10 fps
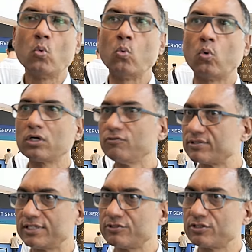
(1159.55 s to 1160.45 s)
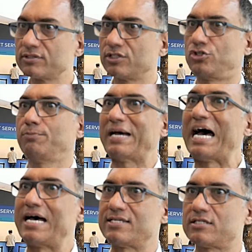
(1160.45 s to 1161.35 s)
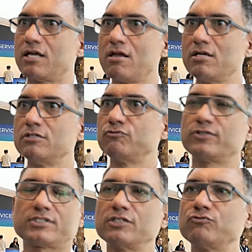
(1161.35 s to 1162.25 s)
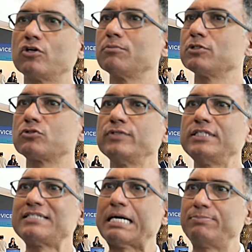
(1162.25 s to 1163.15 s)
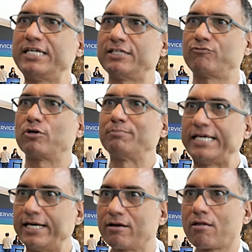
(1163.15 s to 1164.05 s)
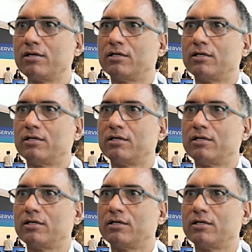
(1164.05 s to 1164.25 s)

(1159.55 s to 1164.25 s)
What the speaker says: Whatever sensors the ship has, first and foremost, we tap data from there.